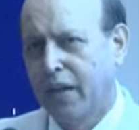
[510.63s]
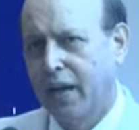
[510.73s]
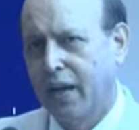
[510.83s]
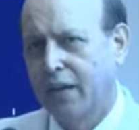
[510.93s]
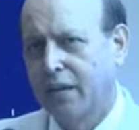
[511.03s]

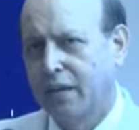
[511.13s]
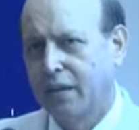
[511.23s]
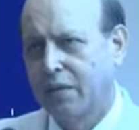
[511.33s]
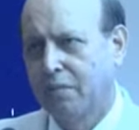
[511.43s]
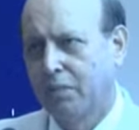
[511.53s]
And
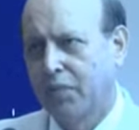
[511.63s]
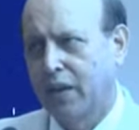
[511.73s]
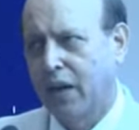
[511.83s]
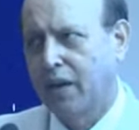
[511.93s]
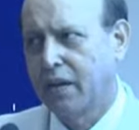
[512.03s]

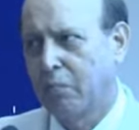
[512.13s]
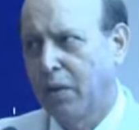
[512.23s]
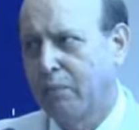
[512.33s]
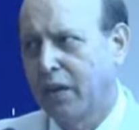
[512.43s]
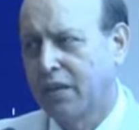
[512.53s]
I
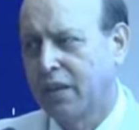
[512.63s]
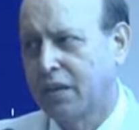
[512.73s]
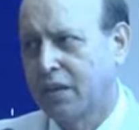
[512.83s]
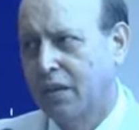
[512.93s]
remember that